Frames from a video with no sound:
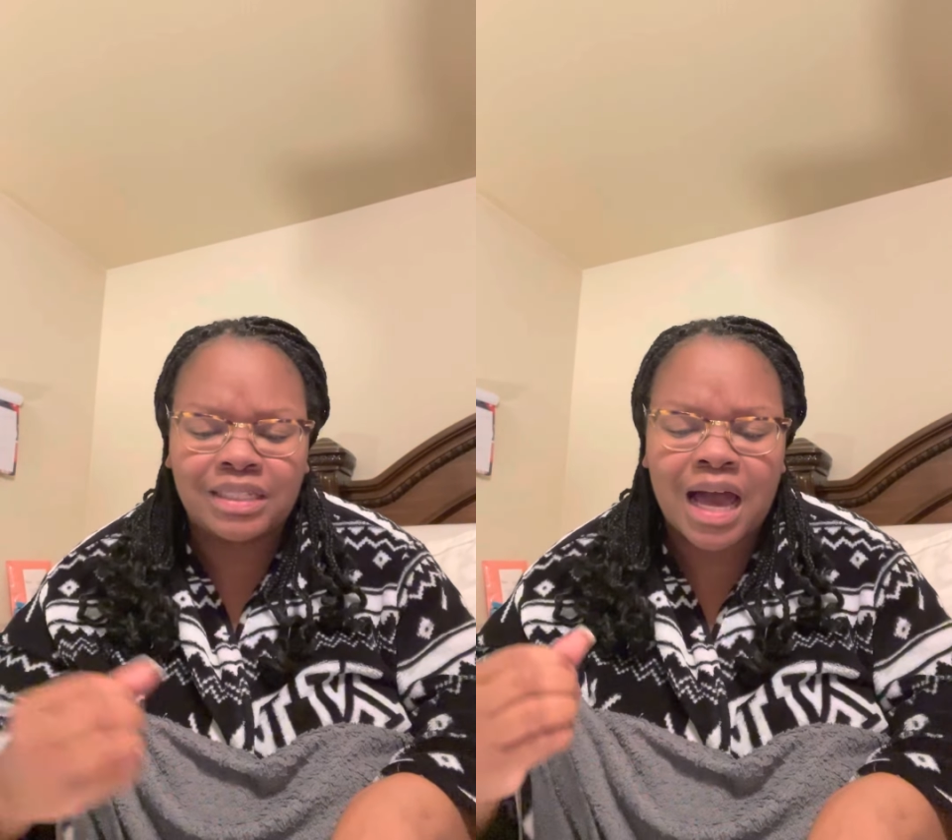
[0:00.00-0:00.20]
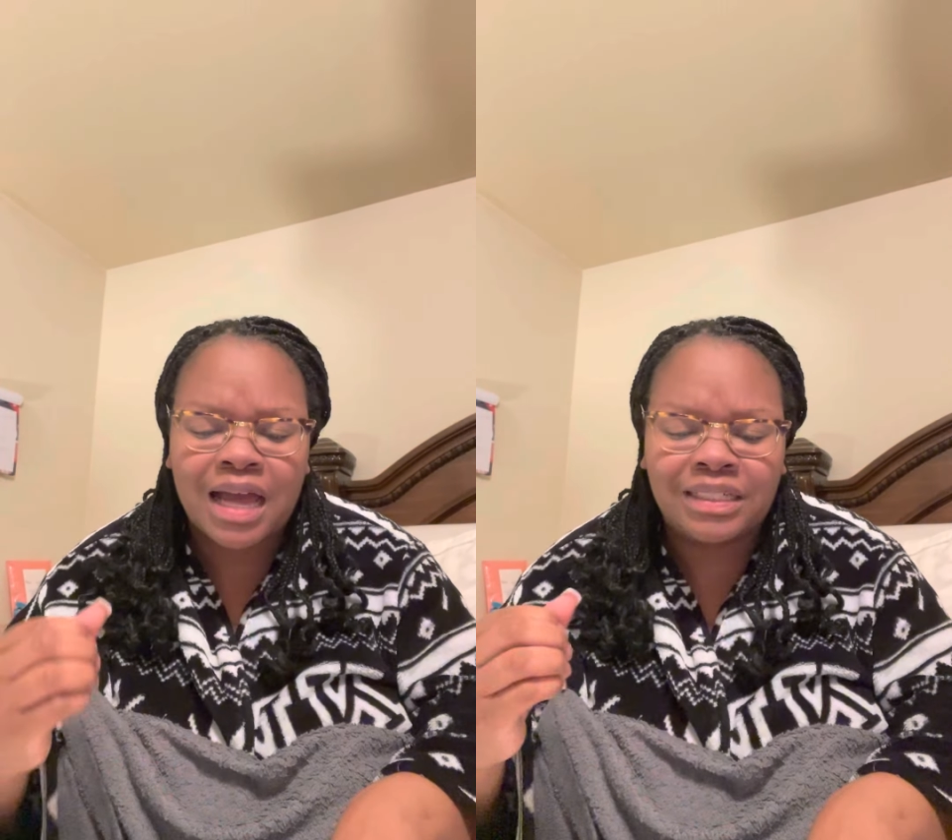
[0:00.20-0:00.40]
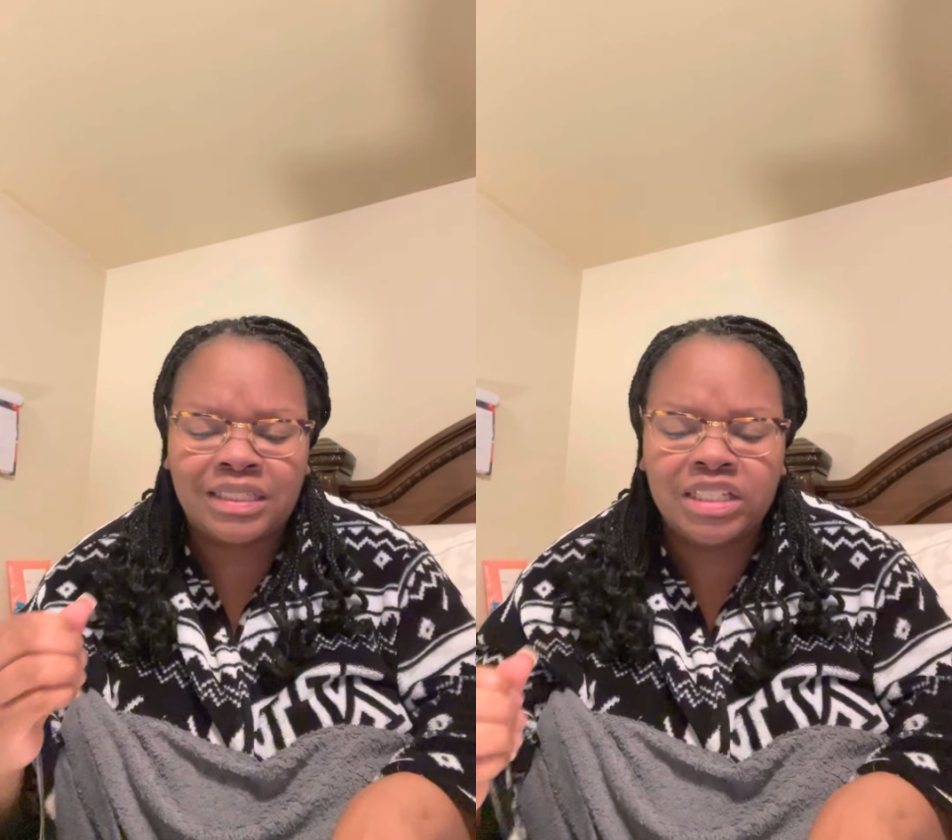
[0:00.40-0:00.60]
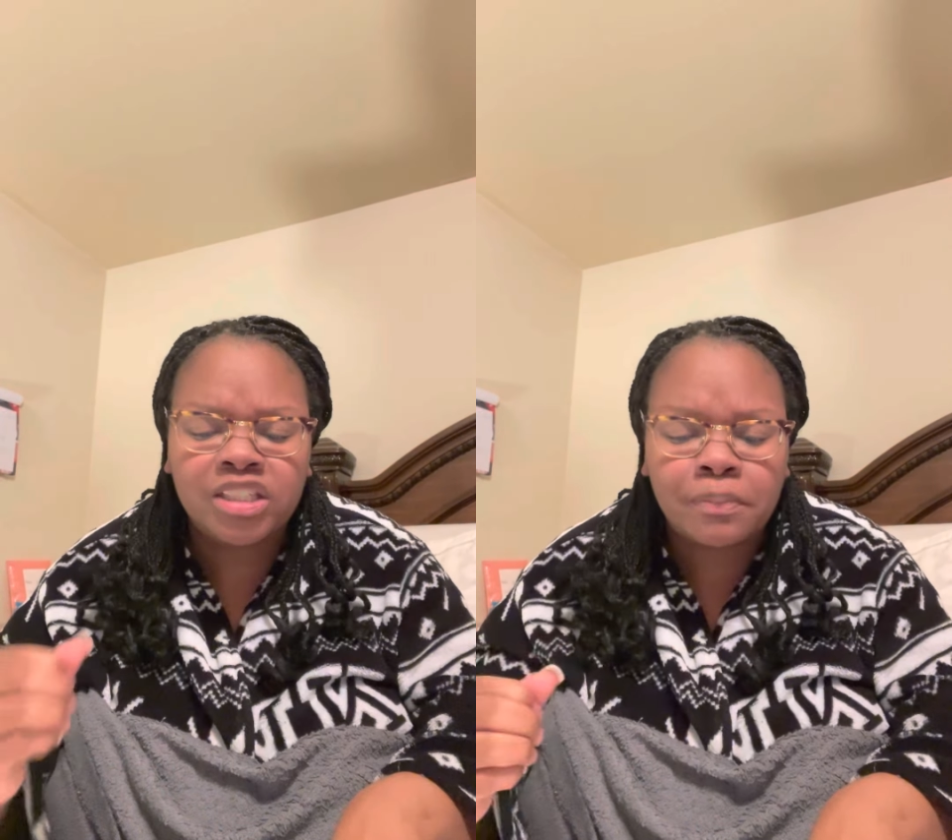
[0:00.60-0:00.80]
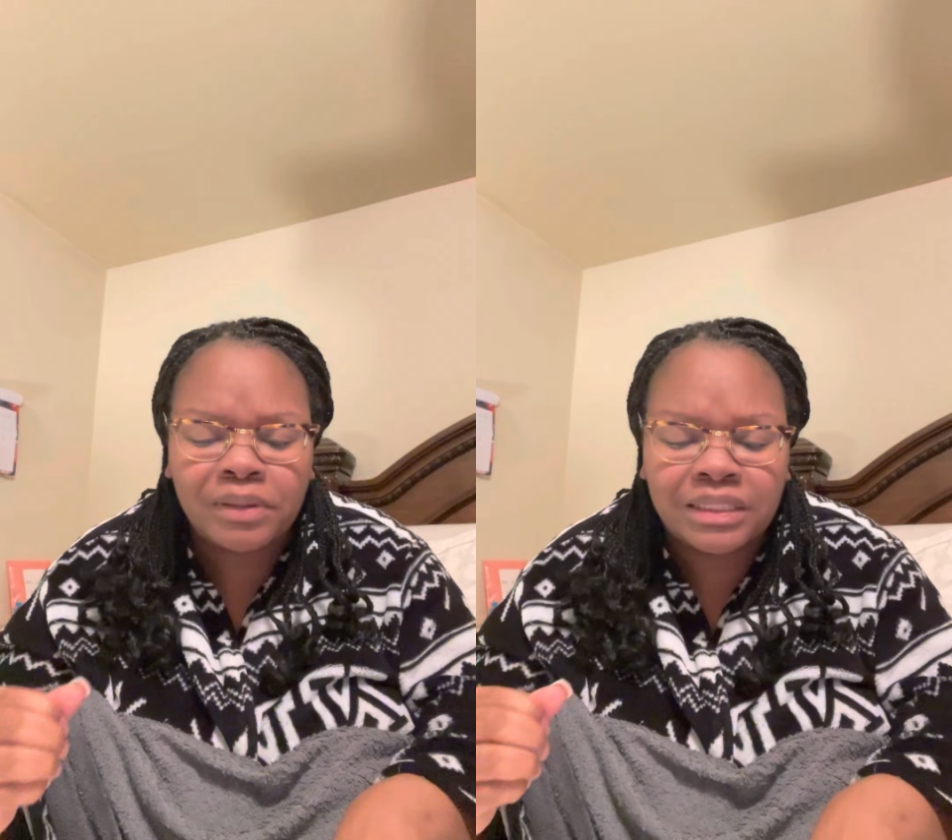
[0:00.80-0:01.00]
God
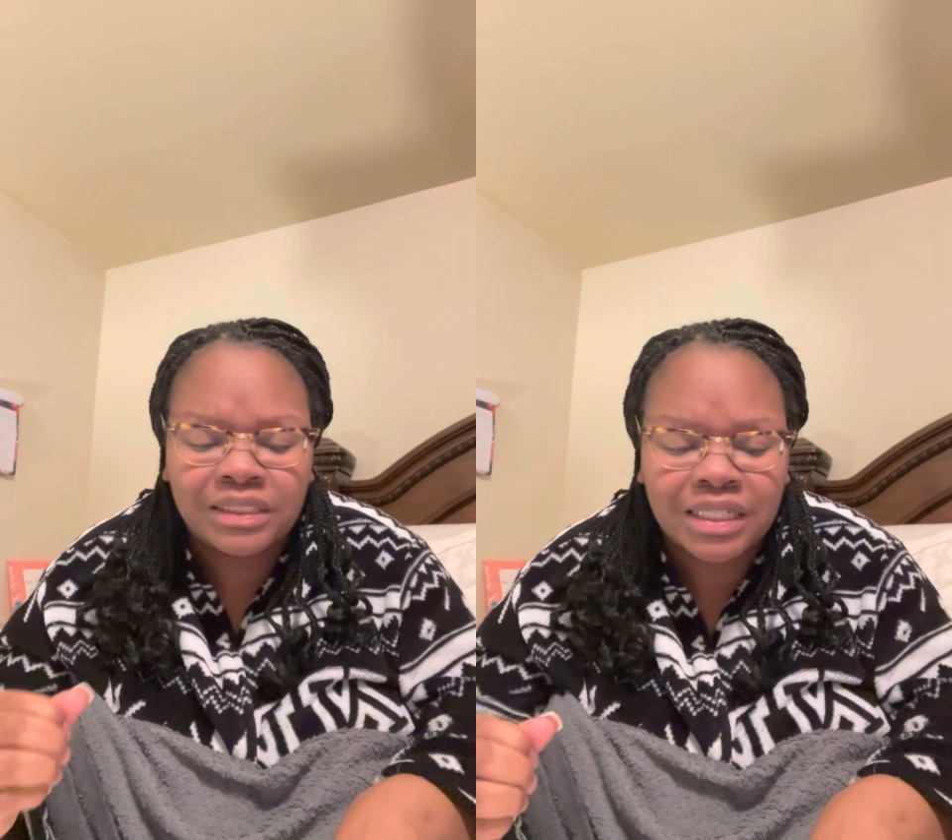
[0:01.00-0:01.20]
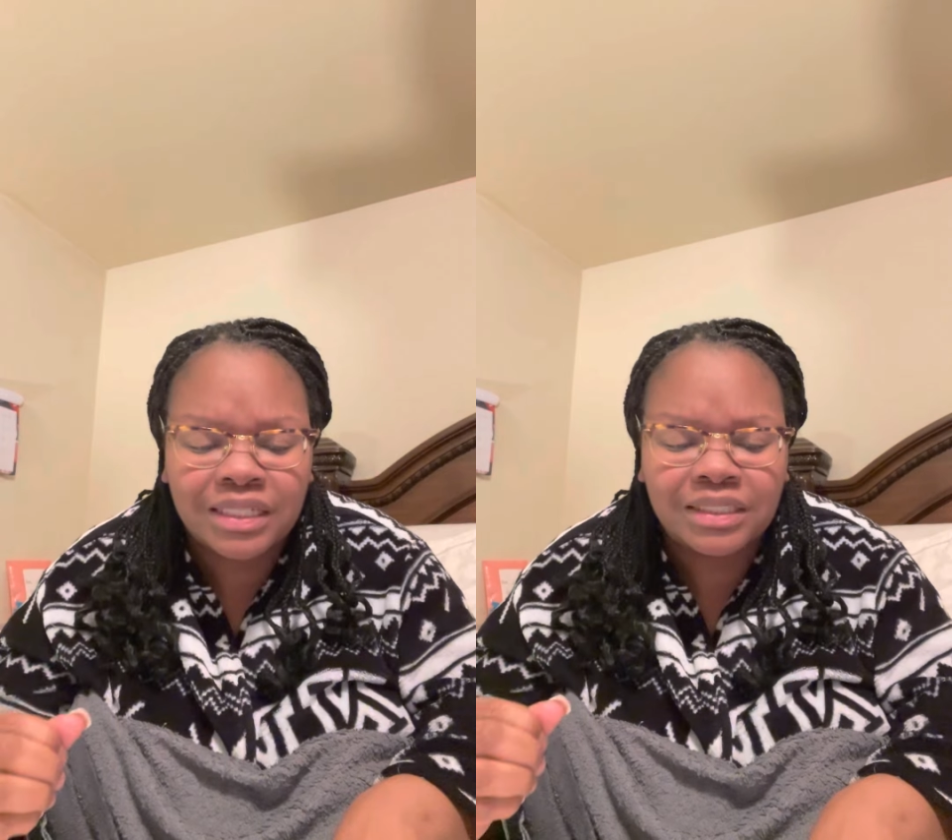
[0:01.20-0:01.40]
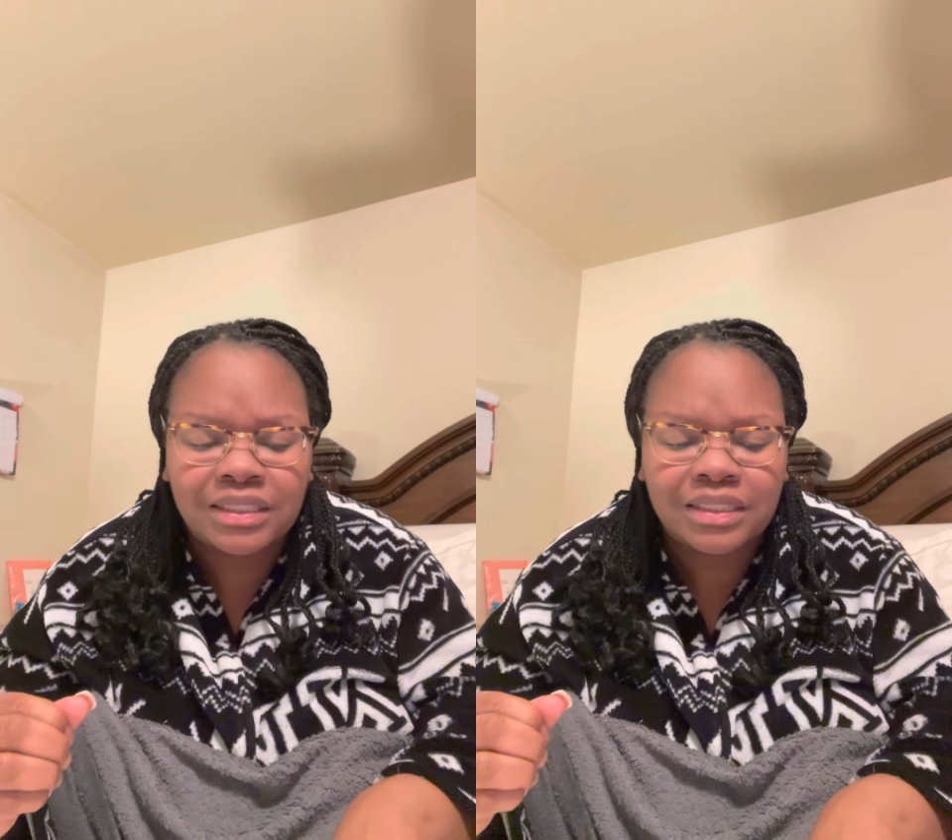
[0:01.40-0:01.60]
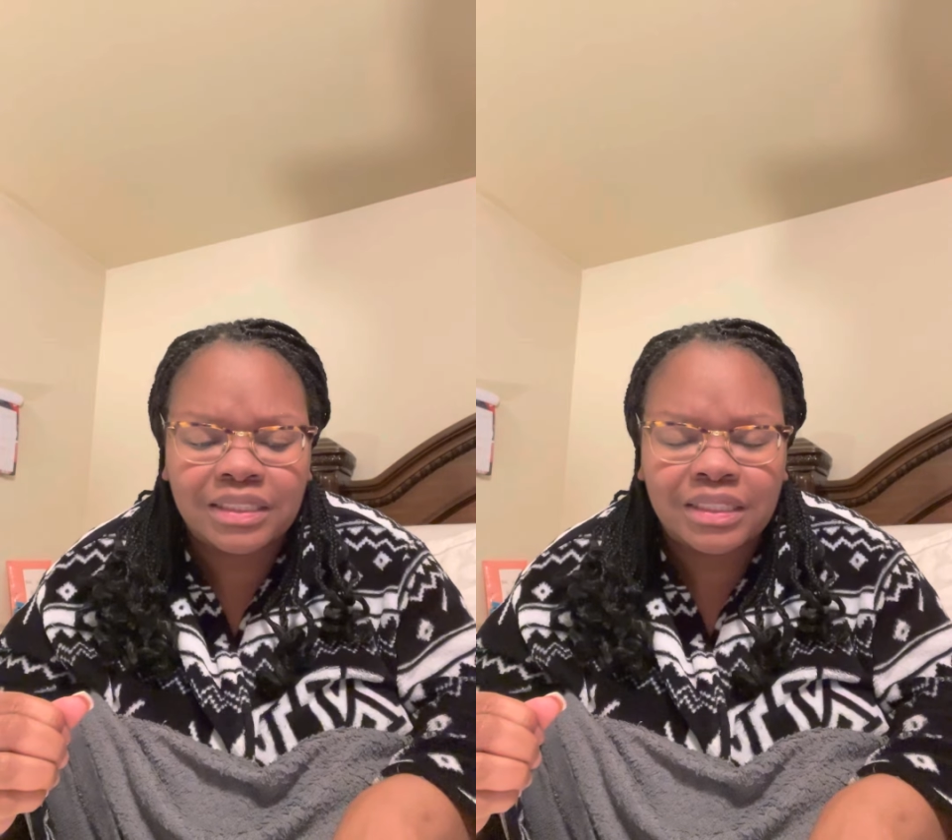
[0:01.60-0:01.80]
disciplines us